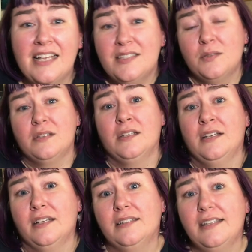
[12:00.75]
that's
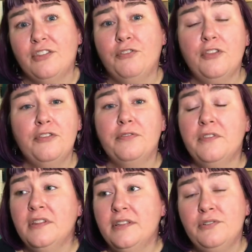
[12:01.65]
like the
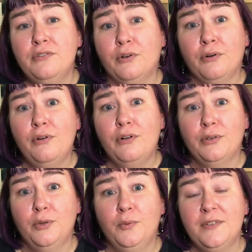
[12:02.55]
little girl
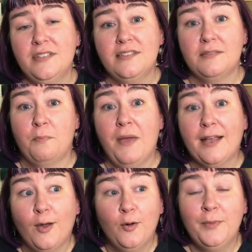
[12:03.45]
who was
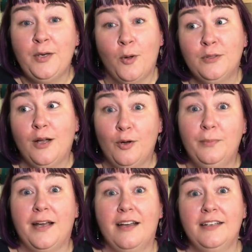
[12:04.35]
back home in
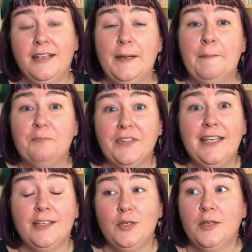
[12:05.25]
Oklahoma,
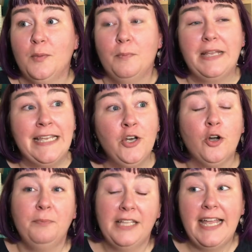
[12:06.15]
like in
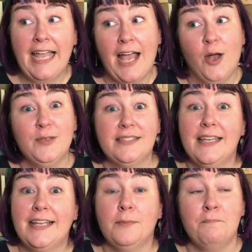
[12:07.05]
her playhouse,
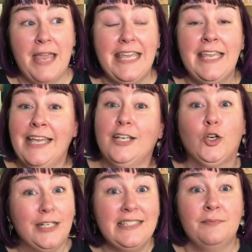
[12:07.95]
like making it
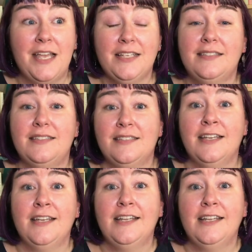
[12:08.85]
Christmas